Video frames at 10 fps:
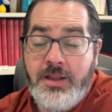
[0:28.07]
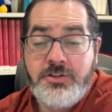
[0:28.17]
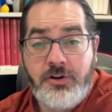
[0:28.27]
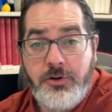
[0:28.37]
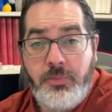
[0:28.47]
it's
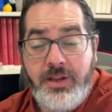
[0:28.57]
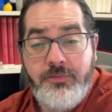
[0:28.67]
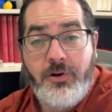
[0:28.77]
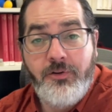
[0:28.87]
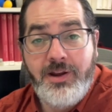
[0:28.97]
hard to believe,
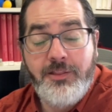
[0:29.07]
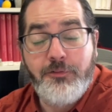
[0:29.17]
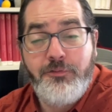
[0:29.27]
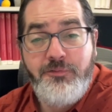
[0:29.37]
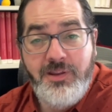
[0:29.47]
already the
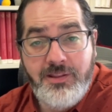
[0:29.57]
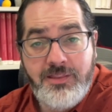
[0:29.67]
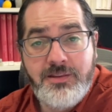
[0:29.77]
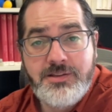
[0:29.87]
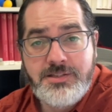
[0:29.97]

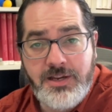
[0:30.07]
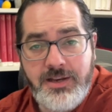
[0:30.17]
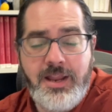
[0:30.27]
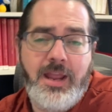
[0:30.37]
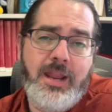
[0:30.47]
fifth
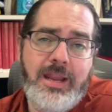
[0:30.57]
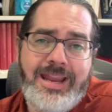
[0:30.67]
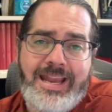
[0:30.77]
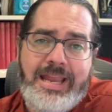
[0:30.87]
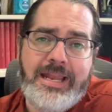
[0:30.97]
Sunday
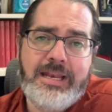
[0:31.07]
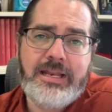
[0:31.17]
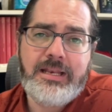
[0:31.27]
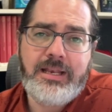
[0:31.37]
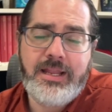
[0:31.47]
in
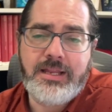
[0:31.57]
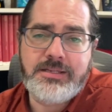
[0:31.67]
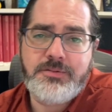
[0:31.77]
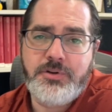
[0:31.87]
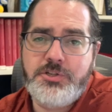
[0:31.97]

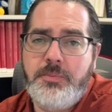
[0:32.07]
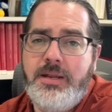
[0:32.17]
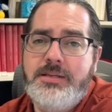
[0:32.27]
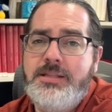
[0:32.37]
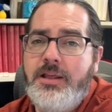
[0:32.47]
Lent, which
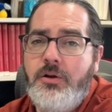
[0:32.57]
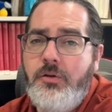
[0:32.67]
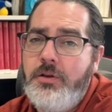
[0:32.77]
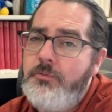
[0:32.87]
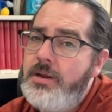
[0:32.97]
means that
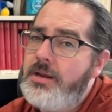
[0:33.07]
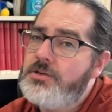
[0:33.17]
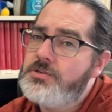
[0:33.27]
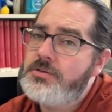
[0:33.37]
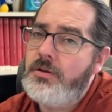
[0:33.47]
Holy Week
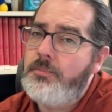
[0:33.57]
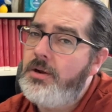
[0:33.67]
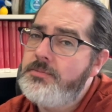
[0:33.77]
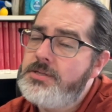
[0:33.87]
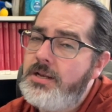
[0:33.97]
is,
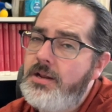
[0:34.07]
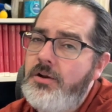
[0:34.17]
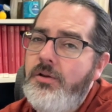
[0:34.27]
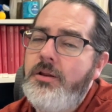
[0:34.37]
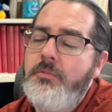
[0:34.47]
Palm Sunday and
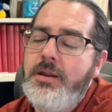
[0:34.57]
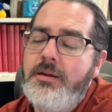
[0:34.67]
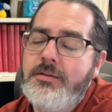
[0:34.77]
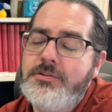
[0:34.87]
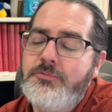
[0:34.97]
Holy
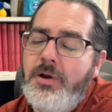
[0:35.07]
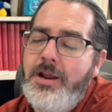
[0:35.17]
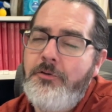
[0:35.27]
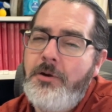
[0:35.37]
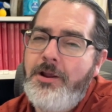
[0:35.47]
Week is
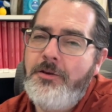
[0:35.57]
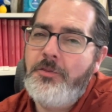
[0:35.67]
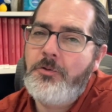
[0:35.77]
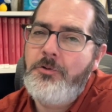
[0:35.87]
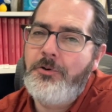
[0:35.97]
right around
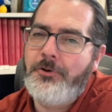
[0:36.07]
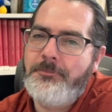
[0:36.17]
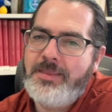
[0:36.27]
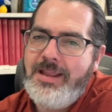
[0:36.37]
the corner.